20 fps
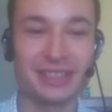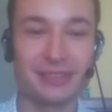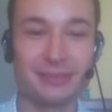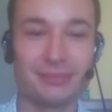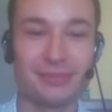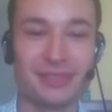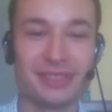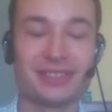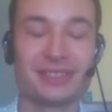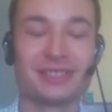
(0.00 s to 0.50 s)

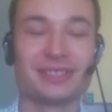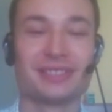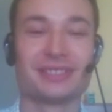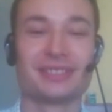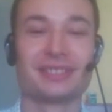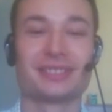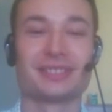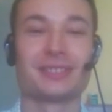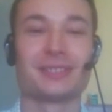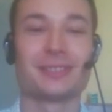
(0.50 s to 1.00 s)

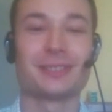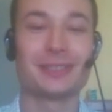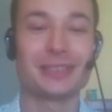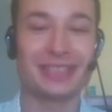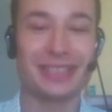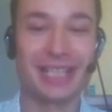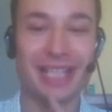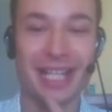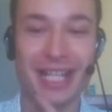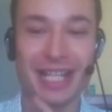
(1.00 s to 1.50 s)
because what
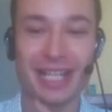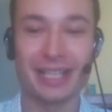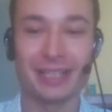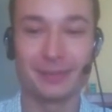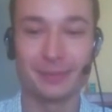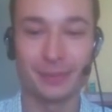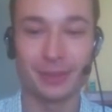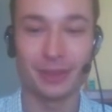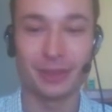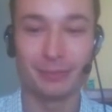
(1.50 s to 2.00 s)

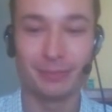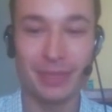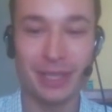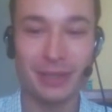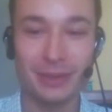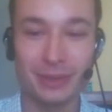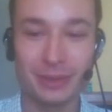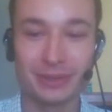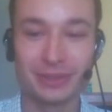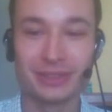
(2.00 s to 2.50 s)
I'm
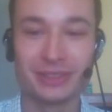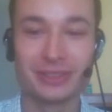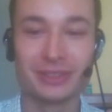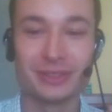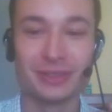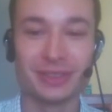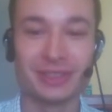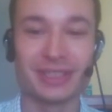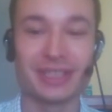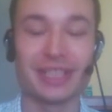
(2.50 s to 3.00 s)
about
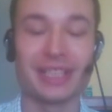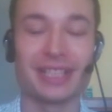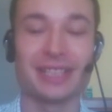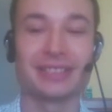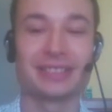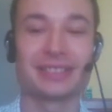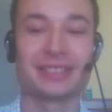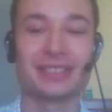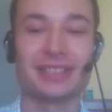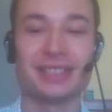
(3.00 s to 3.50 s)
to
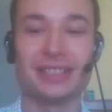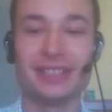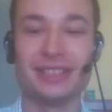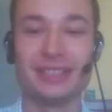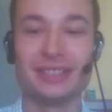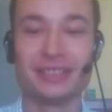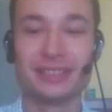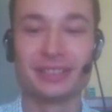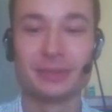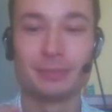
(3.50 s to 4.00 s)
cast
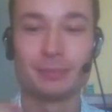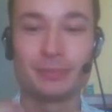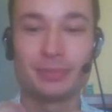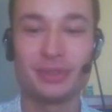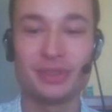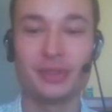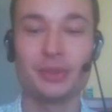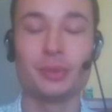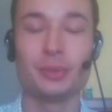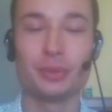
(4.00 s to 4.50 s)
is
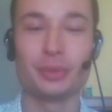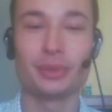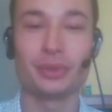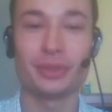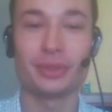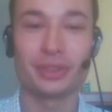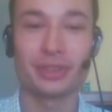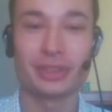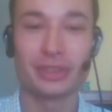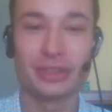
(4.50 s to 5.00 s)
pure
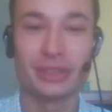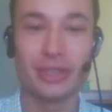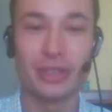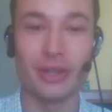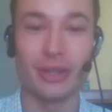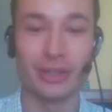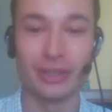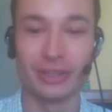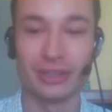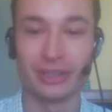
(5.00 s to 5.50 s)

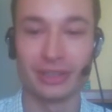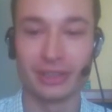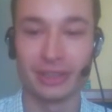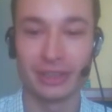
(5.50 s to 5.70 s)
gold,